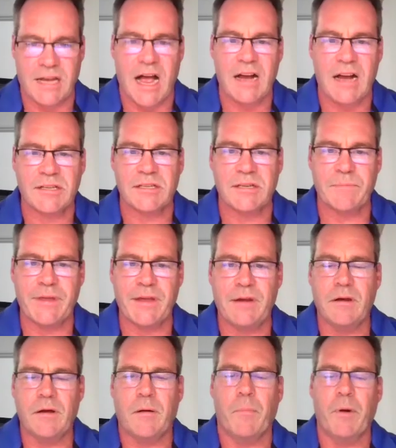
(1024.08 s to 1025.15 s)
stocks.
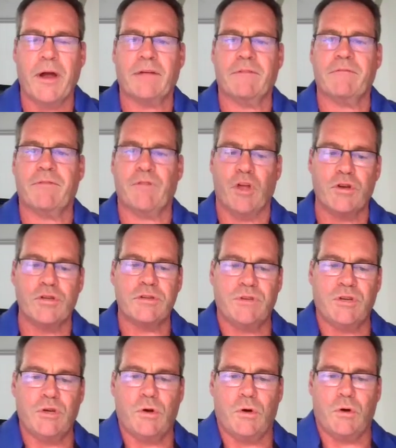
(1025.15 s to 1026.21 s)
But for those of
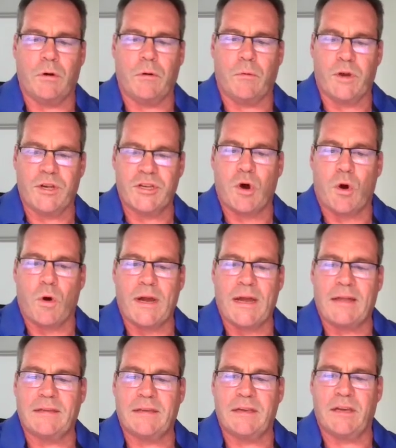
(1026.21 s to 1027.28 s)
you who are risk
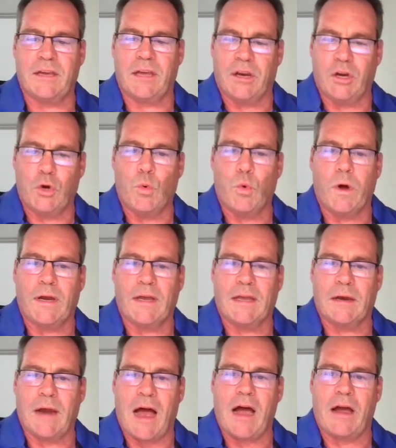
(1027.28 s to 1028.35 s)
oriented and who want to
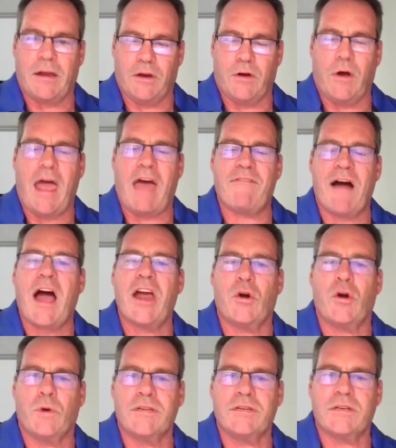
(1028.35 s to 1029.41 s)
get high, have
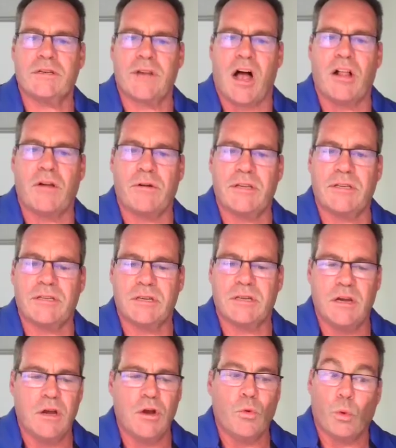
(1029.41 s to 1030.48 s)
higher risk tolerance,
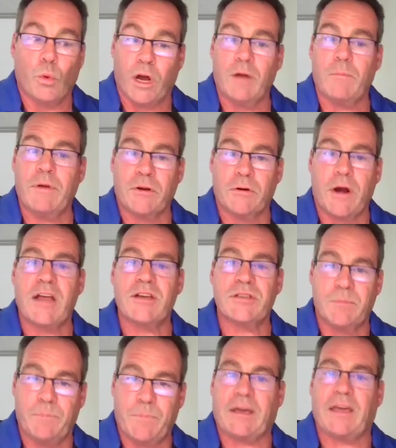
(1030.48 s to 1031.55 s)
we're going to be
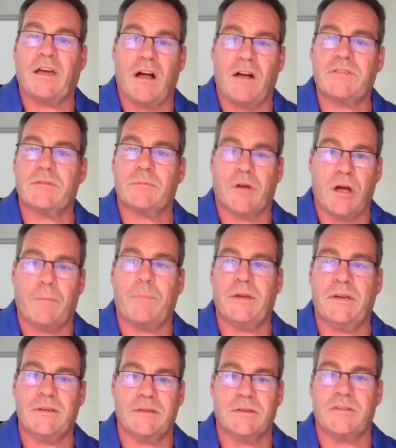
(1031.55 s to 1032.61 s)
gradually picking off some
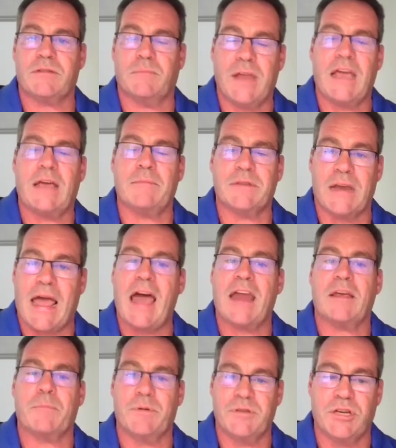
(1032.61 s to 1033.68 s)
companies and some names and
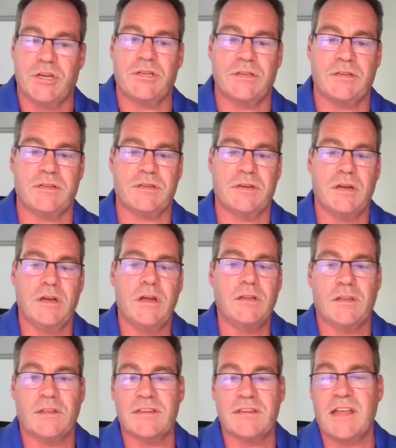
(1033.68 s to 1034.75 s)
adding positions
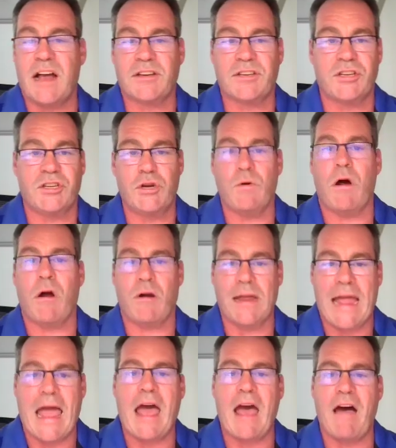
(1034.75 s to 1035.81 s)
to the stocks that you
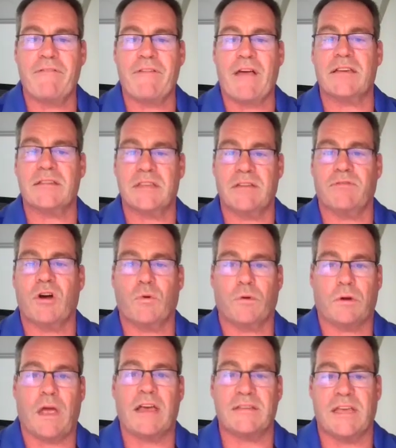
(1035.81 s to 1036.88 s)
already have as they
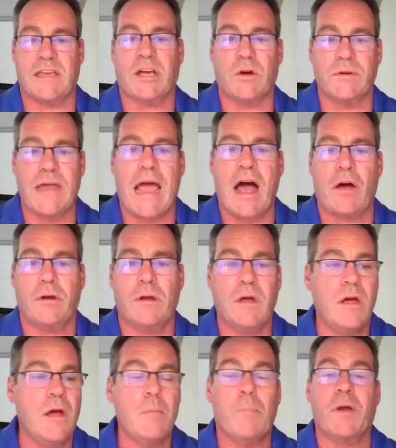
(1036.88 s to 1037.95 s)
go down.
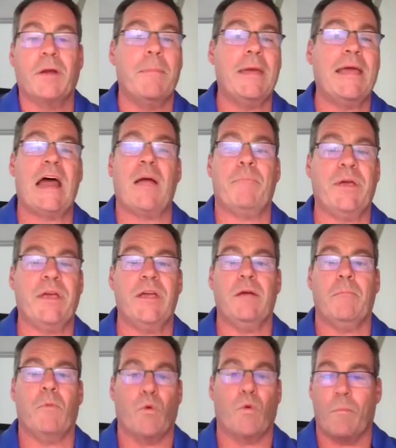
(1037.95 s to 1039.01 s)
But it may not
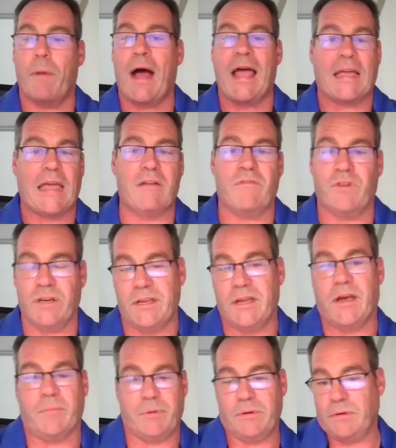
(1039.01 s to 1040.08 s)
be we're buying every
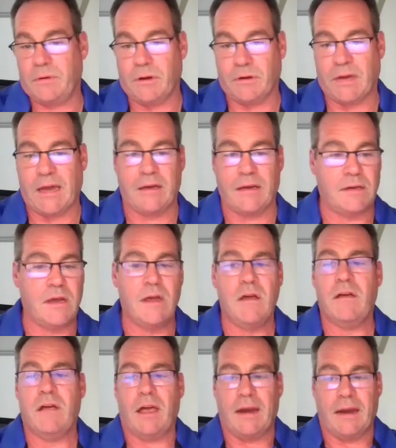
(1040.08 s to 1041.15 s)
dip. Okay.
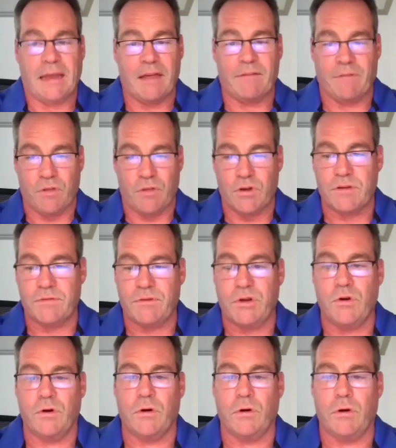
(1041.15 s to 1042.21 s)
And again, for those of
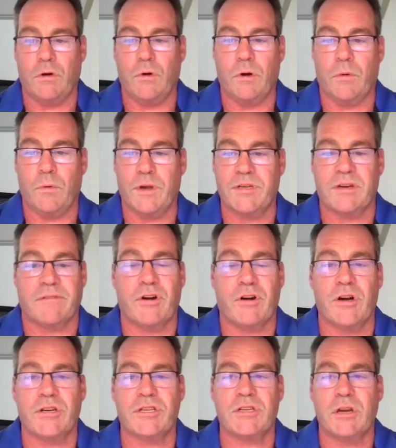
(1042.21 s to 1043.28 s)
you who are risk
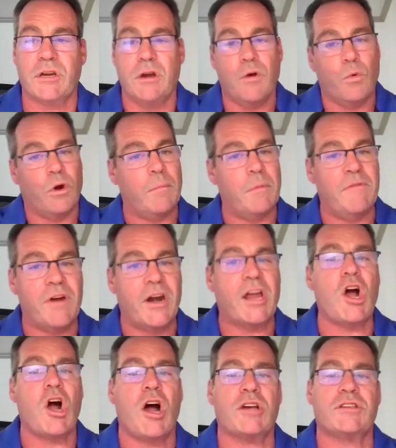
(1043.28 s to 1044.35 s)
averse, we're going to be very
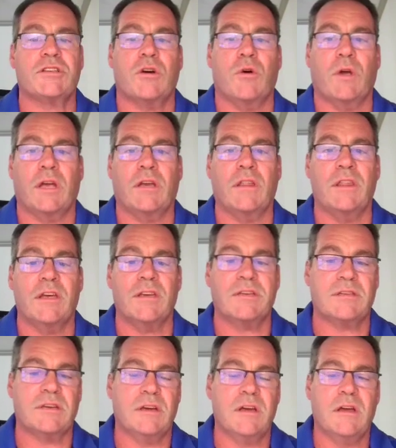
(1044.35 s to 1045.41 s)
cautious going into
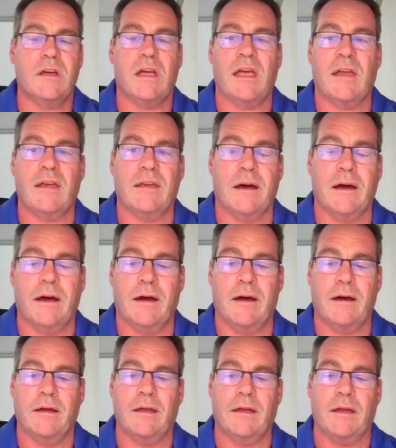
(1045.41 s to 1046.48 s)
this, and
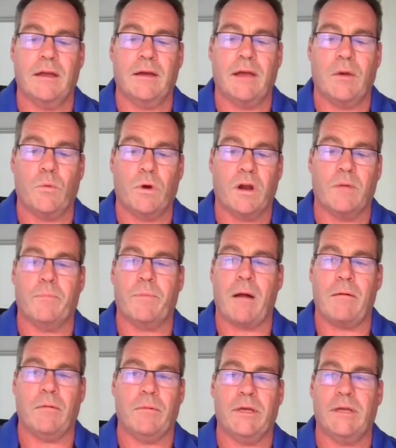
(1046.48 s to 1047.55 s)
we're going to
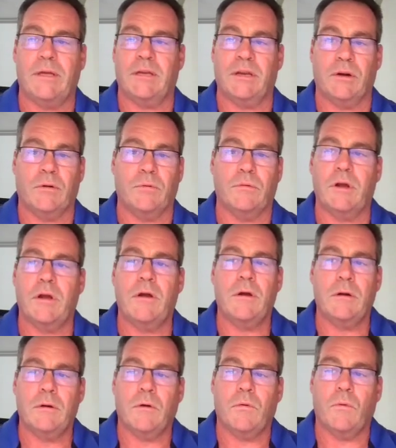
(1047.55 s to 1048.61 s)
probably
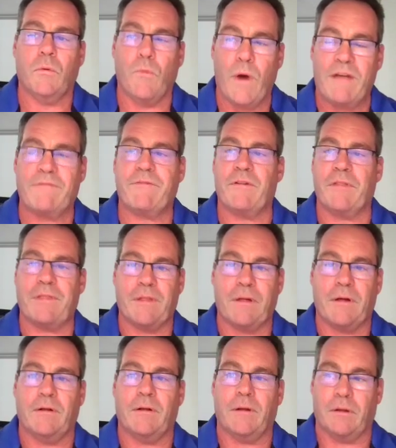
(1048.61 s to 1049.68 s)
wait for
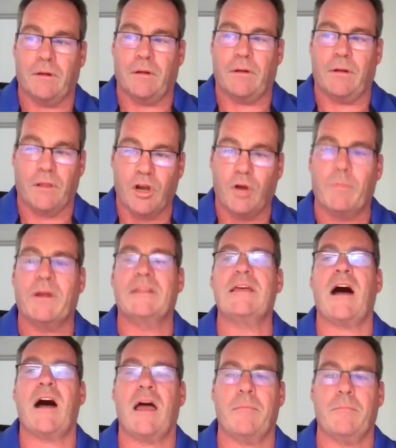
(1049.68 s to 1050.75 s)
a little bit of
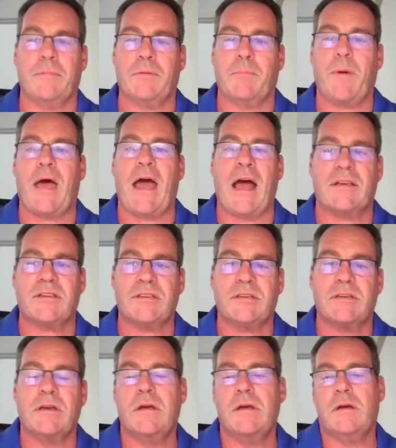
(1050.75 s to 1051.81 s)
time to pass